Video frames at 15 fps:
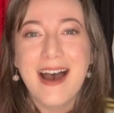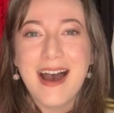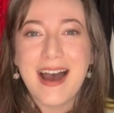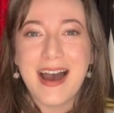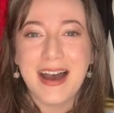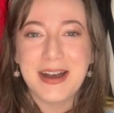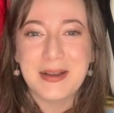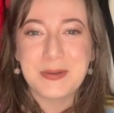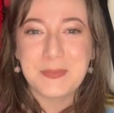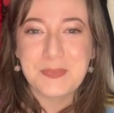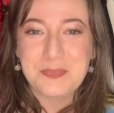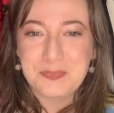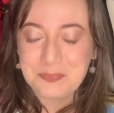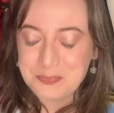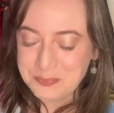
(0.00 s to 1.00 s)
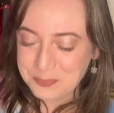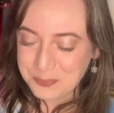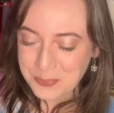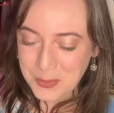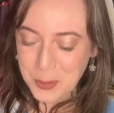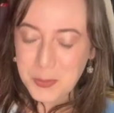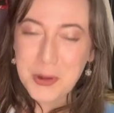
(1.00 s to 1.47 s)

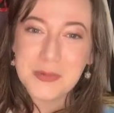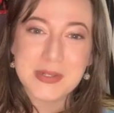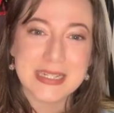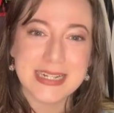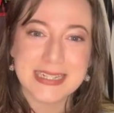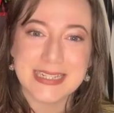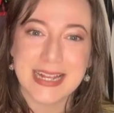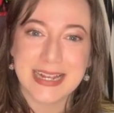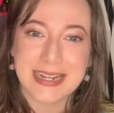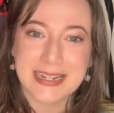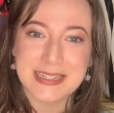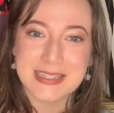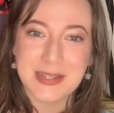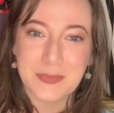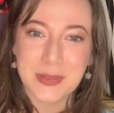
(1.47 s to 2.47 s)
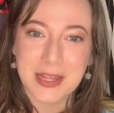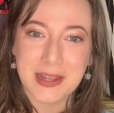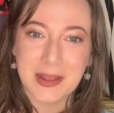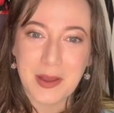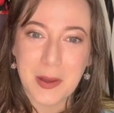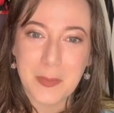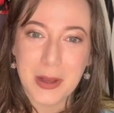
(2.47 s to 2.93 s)
What was I saying?
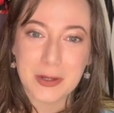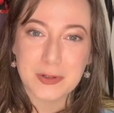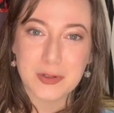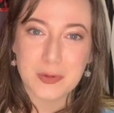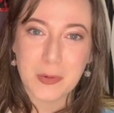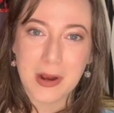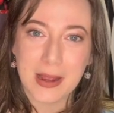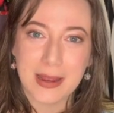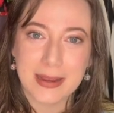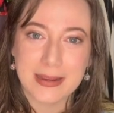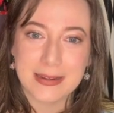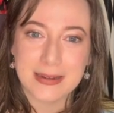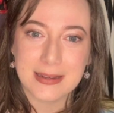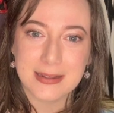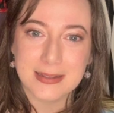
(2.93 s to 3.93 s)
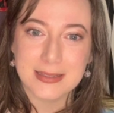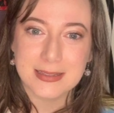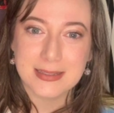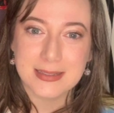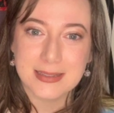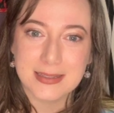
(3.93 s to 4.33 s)
Something about dryness.